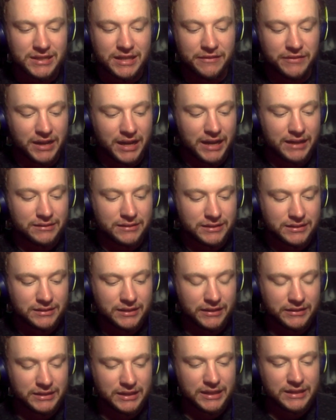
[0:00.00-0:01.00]
and they've got
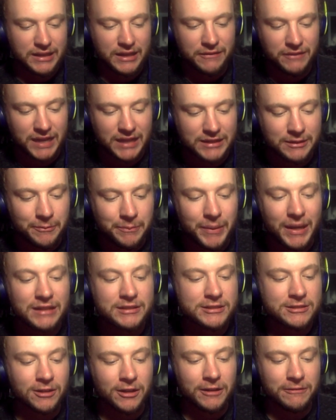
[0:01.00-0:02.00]
they, they've got the
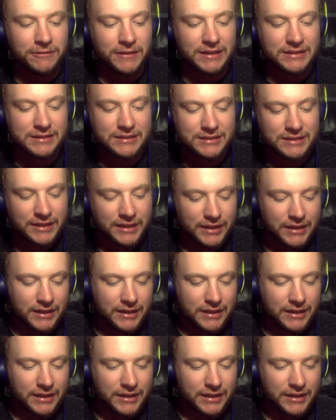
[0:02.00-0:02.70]
best offense